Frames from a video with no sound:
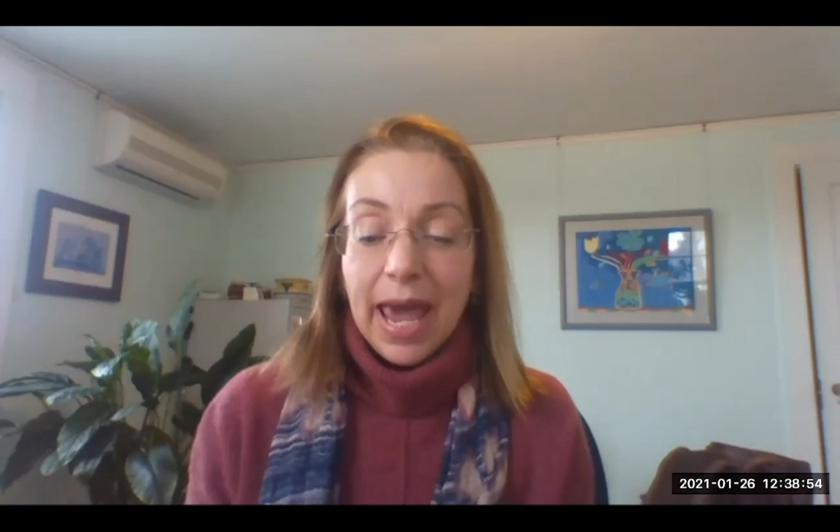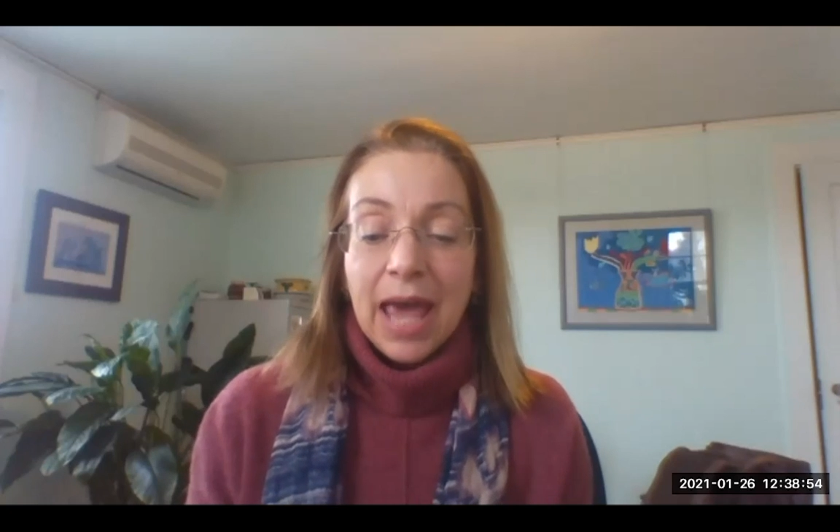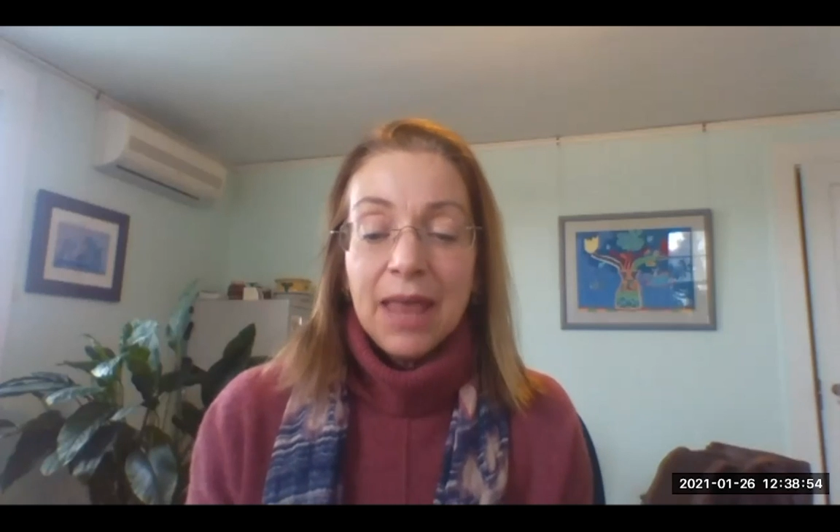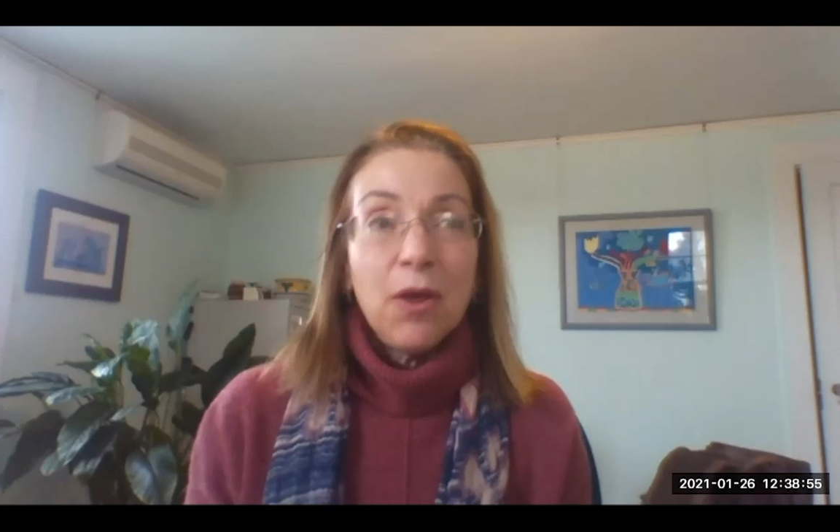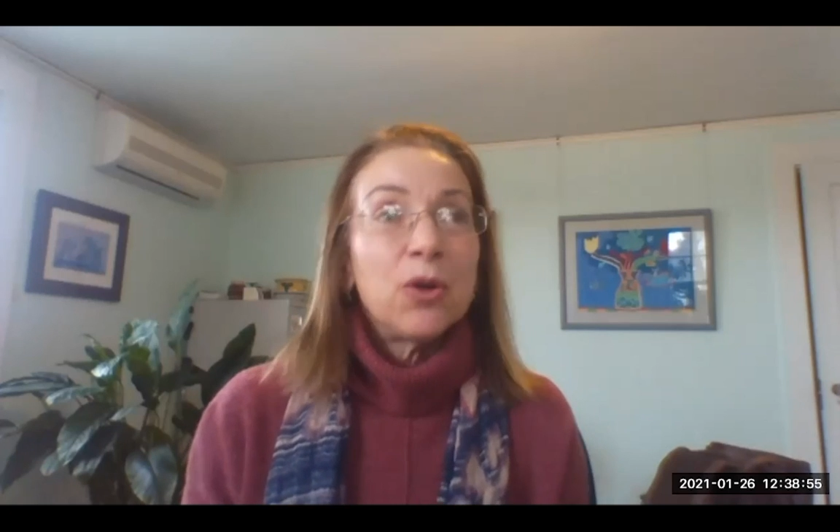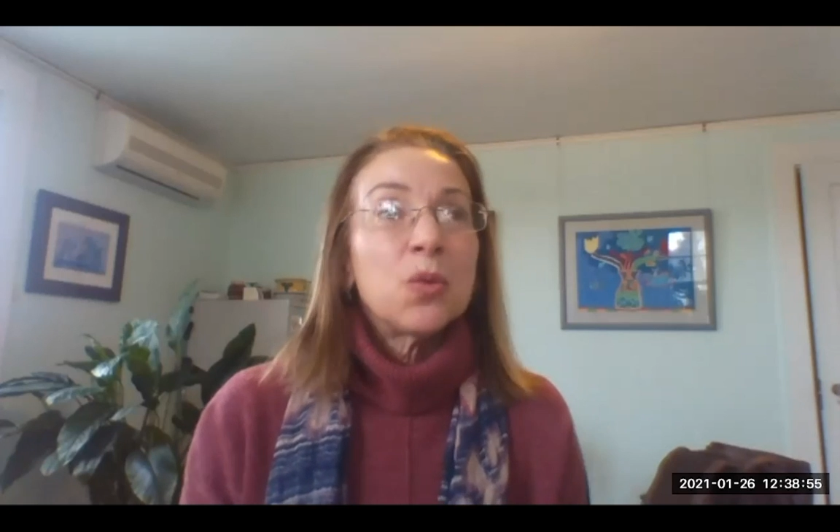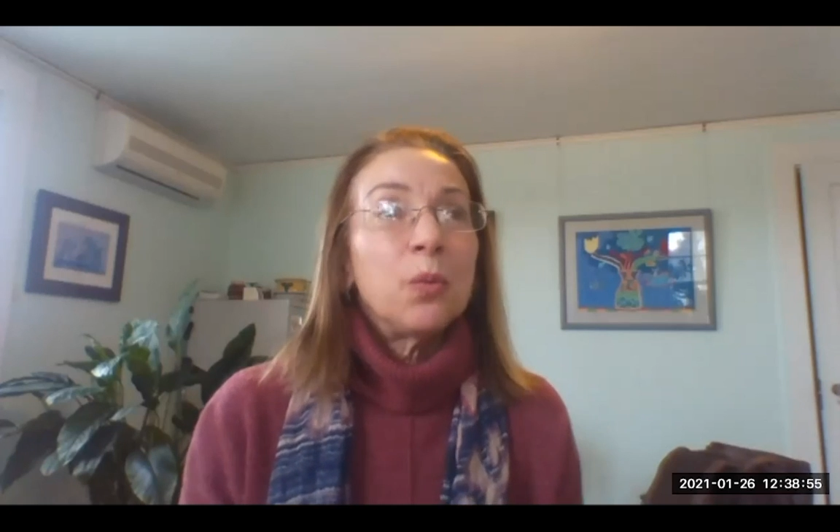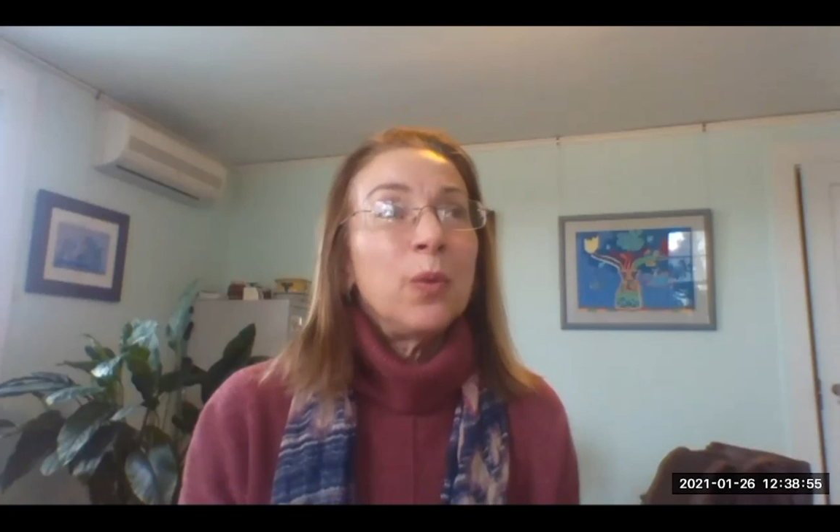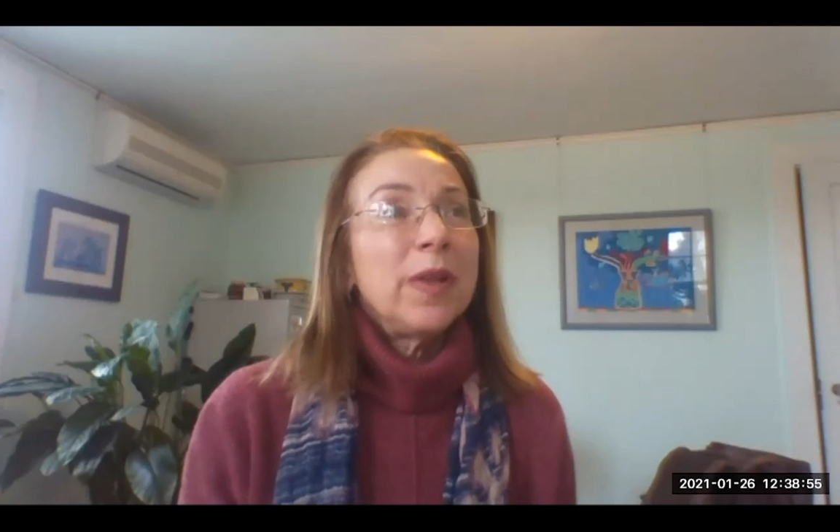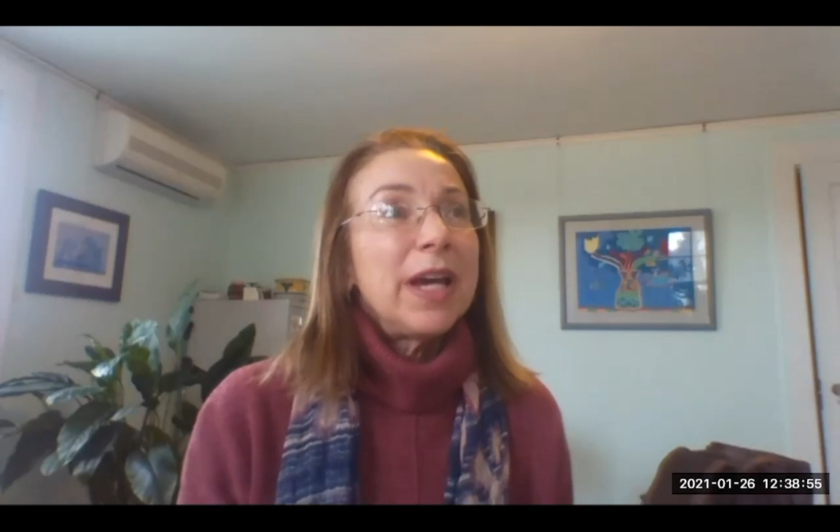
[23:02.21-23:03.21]
And those
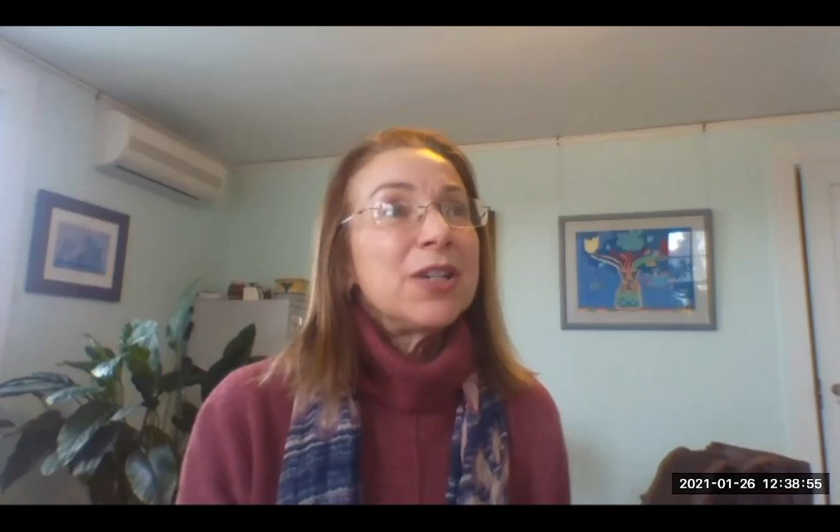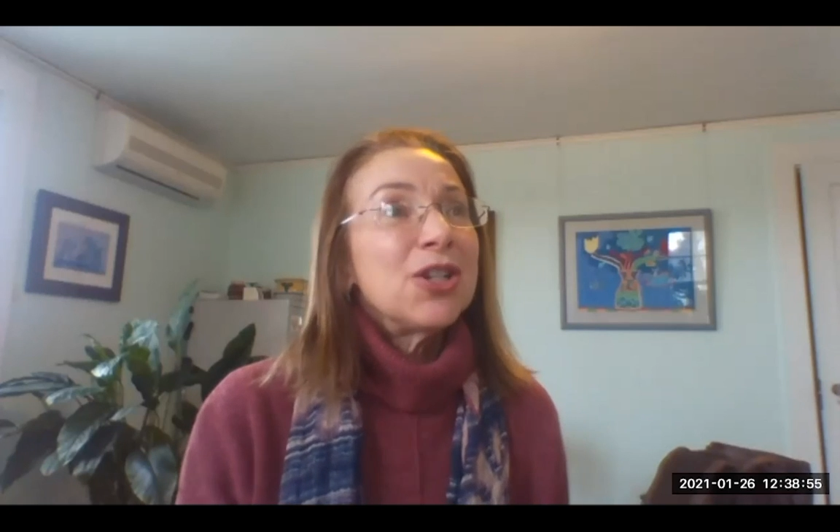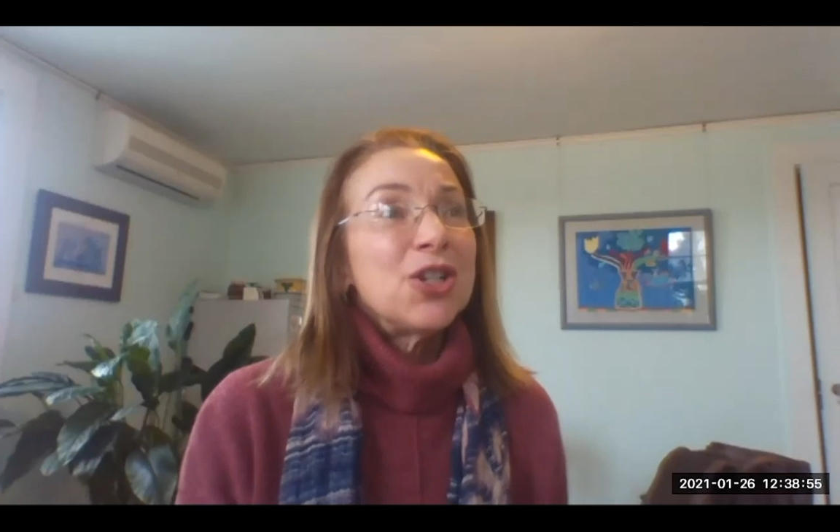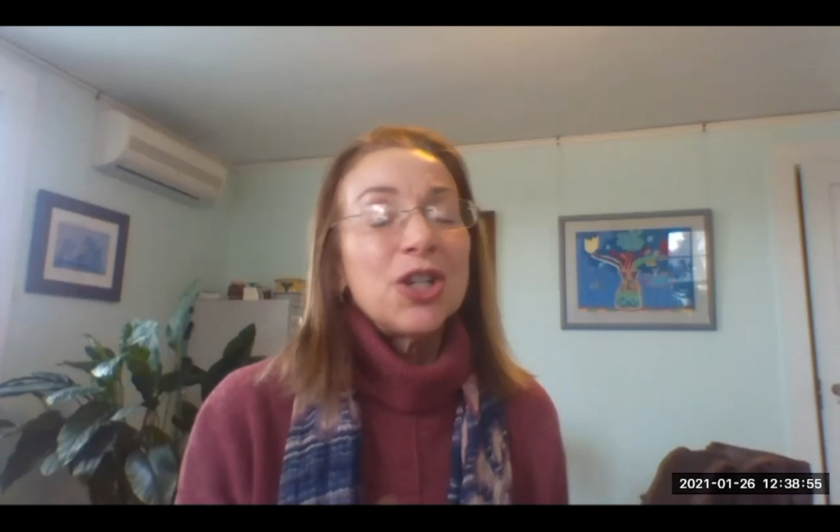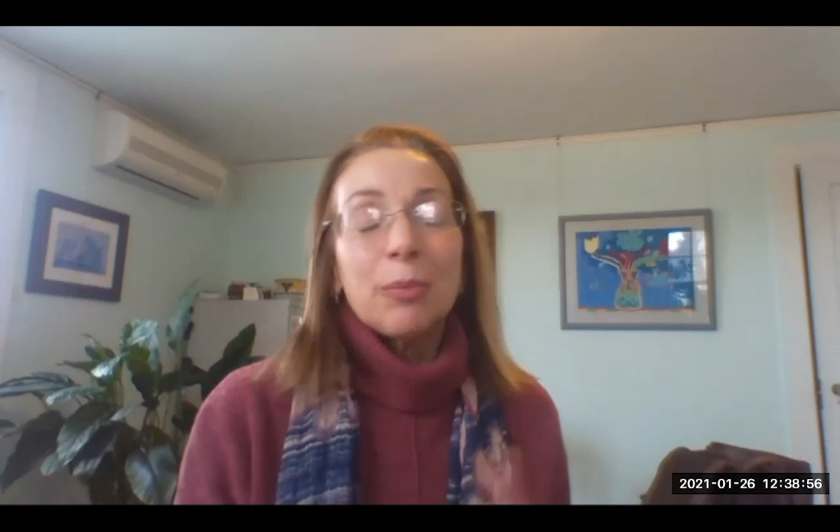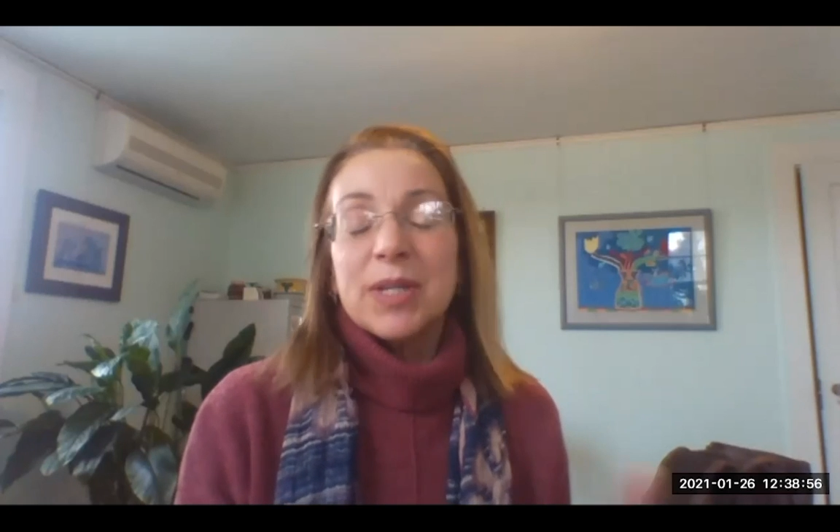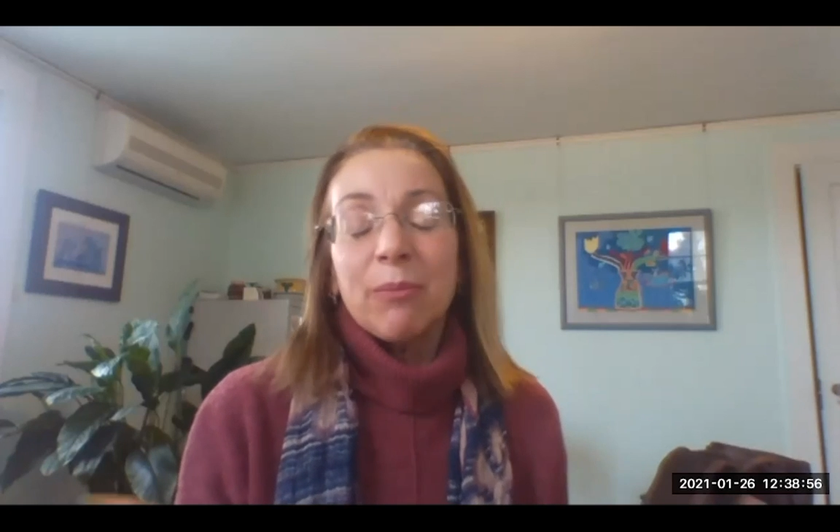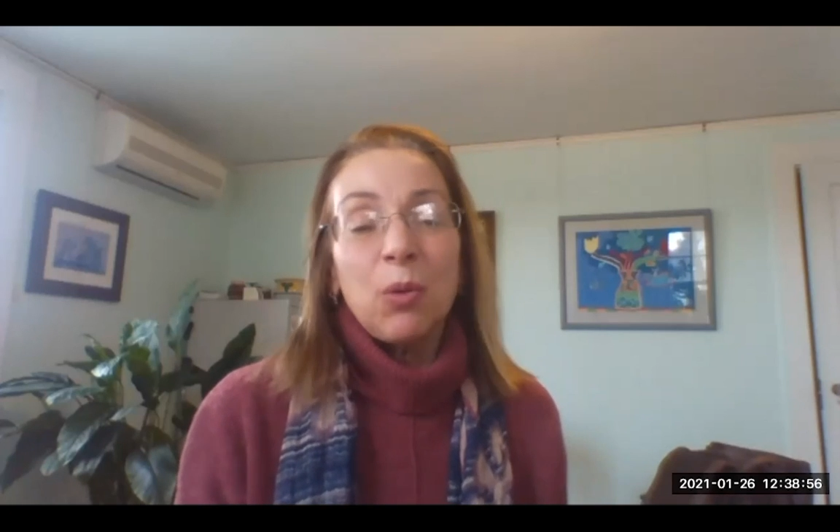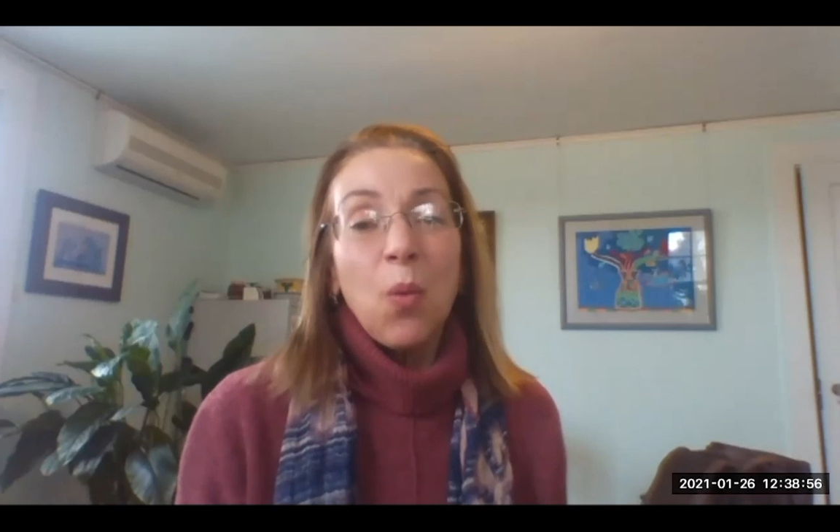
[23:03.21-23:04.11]
relationships have been